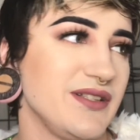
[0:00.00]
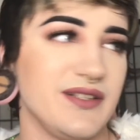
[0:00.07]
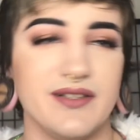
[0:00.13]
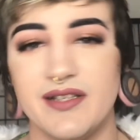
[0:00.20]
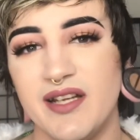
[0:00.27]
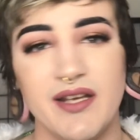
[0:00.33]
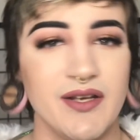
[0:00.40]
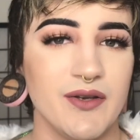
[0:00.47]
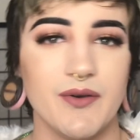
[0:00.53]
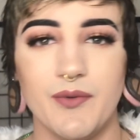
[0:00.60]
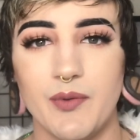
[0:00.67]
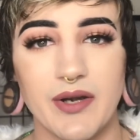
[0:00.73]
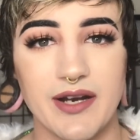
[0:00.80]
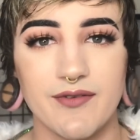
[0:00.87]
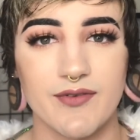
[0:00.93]
and
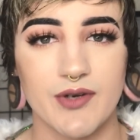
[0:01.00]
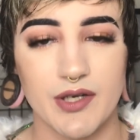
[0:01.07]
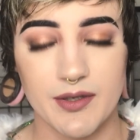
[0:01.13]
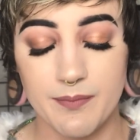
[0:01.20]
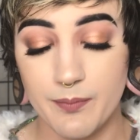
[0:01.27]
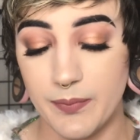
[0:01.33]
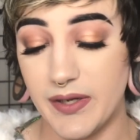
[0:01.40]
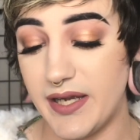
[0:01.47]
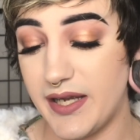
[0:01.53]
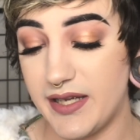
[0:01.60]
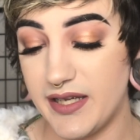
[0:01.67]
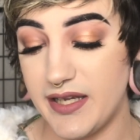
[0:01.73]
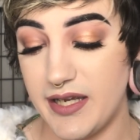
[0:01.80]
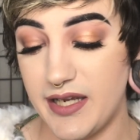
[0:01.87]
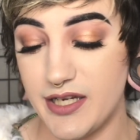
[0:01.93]
whatever,
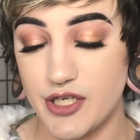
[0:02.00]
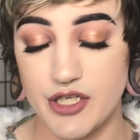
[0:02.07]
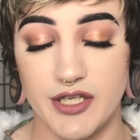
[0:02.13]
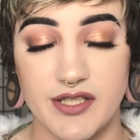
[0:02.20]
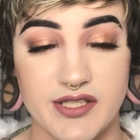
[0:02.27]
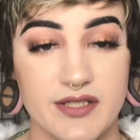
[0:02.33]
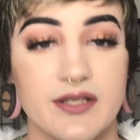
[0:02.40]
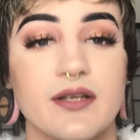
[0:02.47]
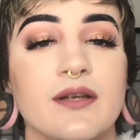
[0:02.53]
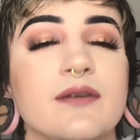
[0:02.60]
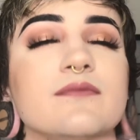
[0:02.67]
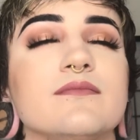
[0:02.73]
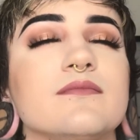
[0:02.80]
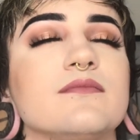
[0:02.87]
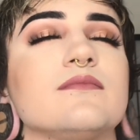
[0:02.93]
but it just,
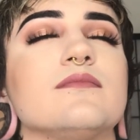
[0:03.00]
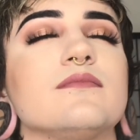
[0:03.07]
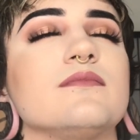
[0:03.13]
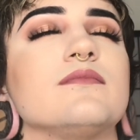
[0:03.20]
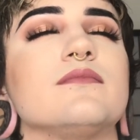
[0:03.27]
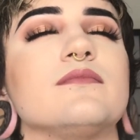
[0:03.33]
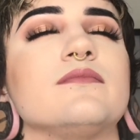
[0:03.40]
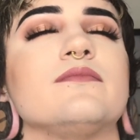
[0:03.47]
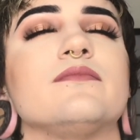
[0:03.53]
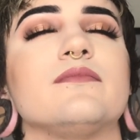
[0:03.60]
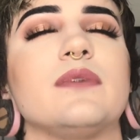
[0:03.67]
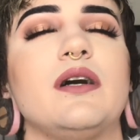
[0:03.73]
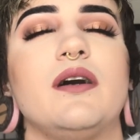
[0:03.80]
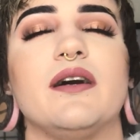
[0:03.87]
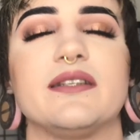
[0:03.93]

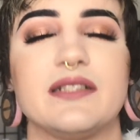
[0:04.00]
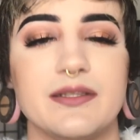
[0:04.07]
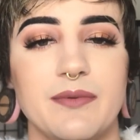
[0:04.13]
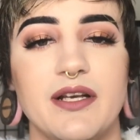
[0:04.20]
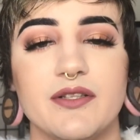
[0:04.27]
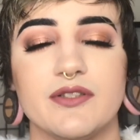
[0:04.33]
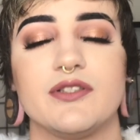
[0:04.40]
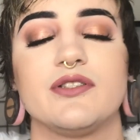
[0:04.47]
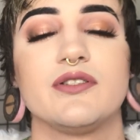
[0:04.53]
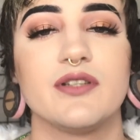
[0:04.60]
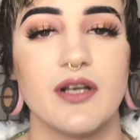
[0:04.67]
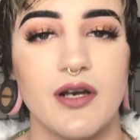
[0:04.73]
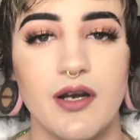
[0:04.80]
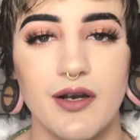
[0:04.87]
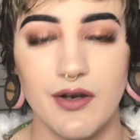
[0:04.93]
oh, it smells
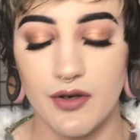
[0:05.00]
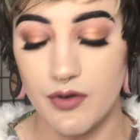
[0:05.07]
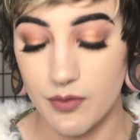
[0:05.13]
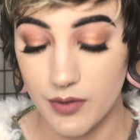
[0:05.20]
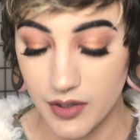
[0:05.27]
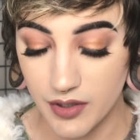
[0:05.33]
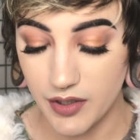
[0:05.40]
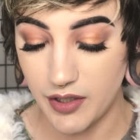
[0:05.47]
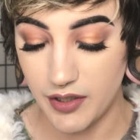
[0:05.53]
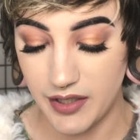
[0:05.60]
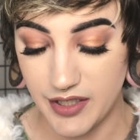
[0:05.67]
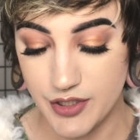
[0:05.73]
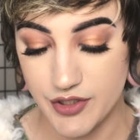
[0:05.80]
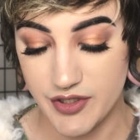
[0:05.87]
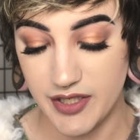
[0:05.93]
so good.
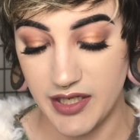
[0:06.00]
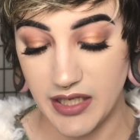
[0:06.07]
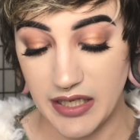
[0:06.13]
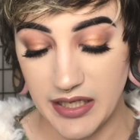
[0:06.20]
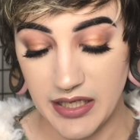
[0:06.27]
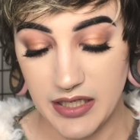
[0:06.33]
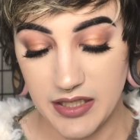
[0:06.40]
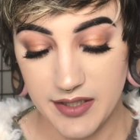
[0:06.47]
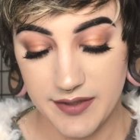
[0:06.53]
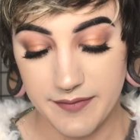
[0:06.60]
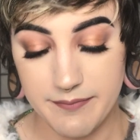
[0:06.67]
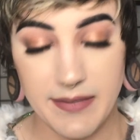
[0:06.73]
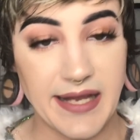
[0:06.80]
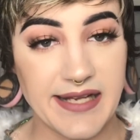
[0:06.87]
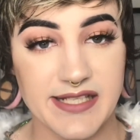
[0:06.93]
It just like
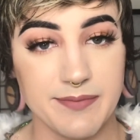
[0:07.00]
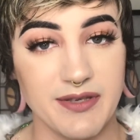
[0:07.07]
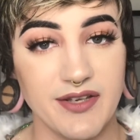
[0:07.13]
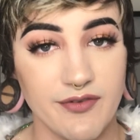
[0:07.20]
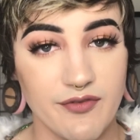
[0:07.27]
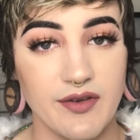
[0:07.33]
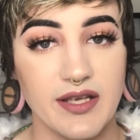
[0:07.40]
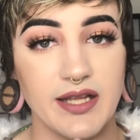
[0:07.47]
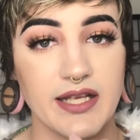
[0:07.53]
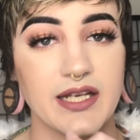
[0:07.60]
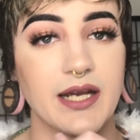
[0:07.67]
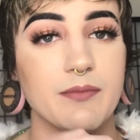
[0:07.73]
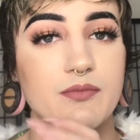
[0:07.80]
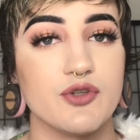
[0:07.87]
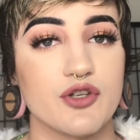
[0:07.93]
makes me feel like
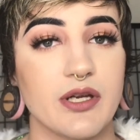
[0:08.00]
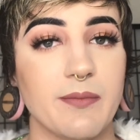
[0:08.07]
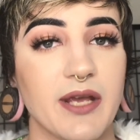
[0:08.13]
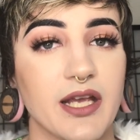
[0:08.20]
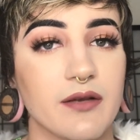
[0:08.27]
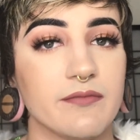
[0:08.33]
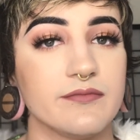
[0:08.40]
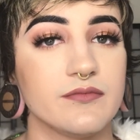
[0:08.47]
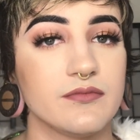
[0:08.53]
I'm dreaming